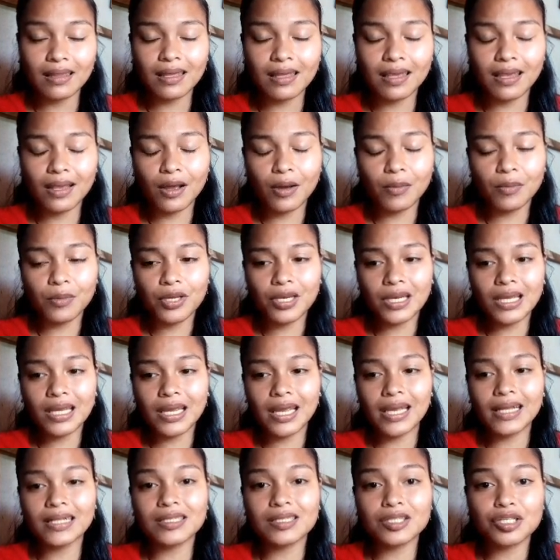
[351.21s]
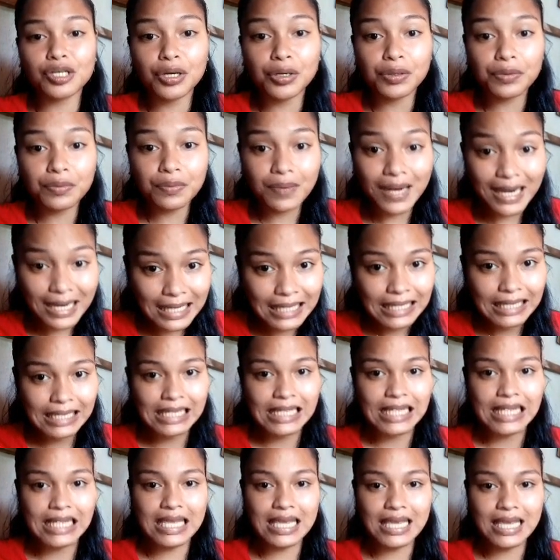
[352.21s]
they communicate
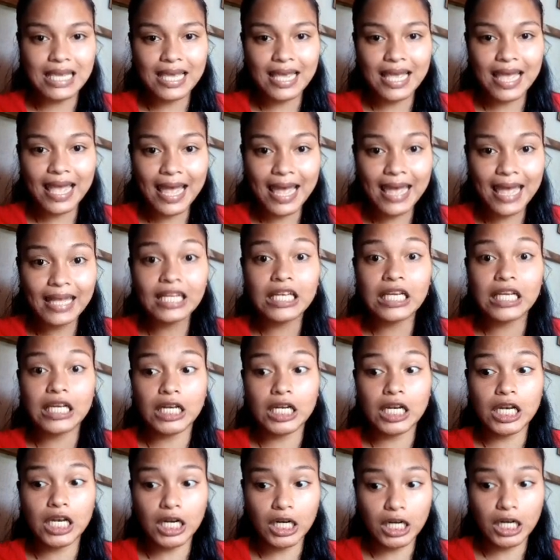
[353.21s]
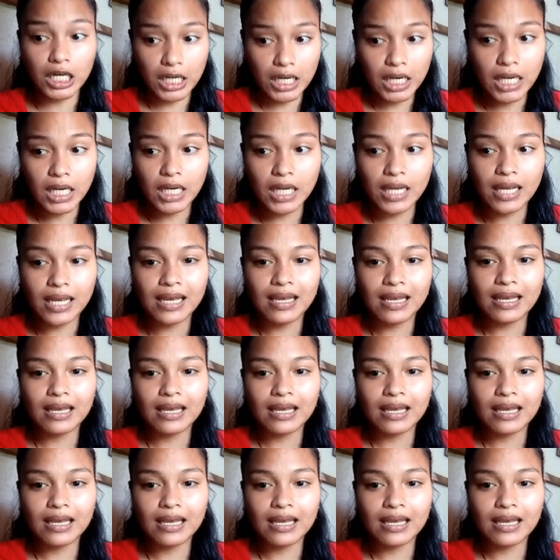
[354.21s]
directly and clearly.